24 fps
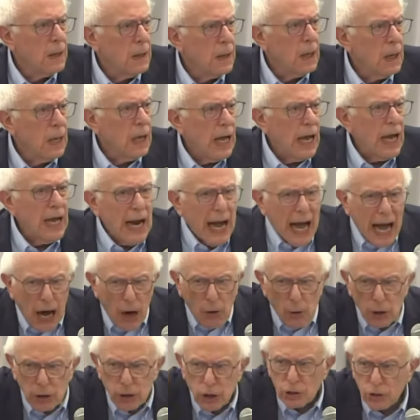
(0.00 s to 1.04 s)
And
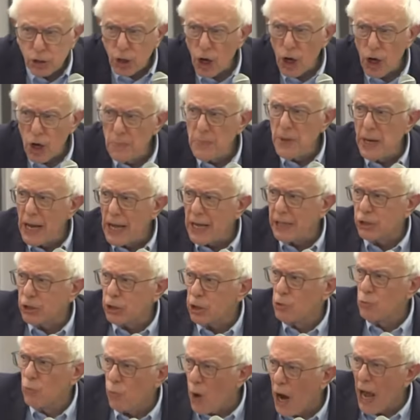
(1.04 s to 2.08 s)
our
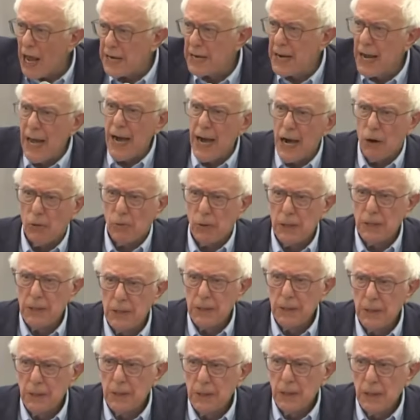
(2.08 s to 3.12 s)
determination right now
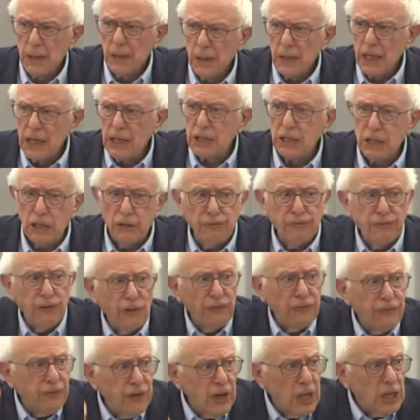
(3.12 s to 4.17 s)
is to
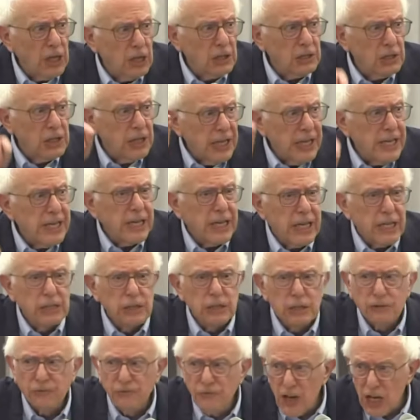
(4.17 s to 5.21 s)
fulfill
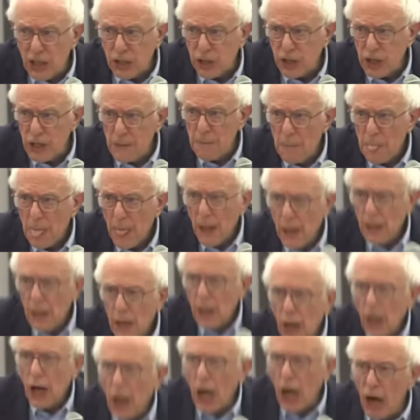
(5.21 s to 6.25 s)
Lincoln's vision
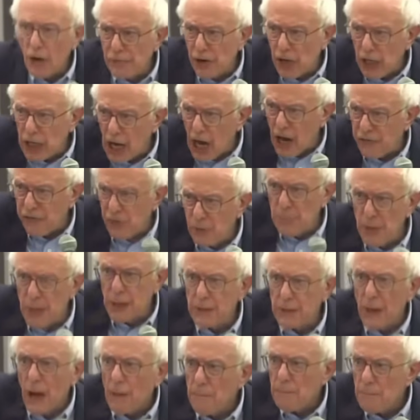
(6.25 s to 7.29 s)
of a government
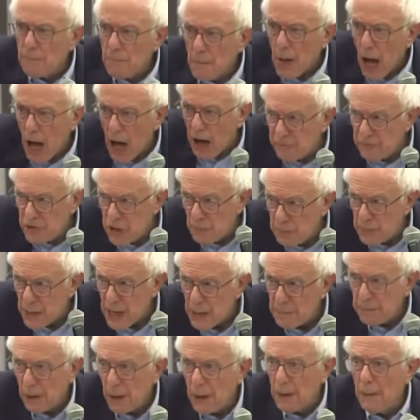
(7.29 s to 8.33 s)
of the
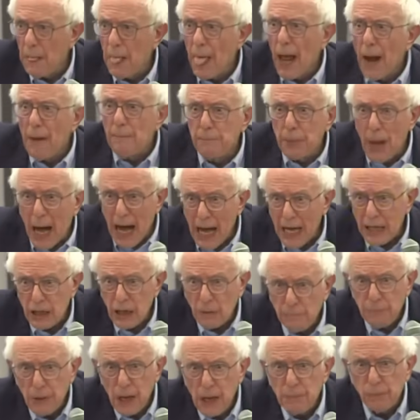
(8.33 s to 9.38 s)
people, by the
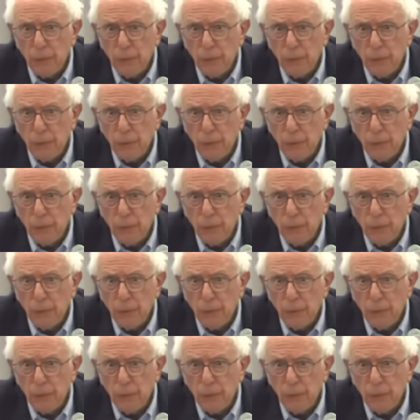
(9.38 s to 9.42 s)
people,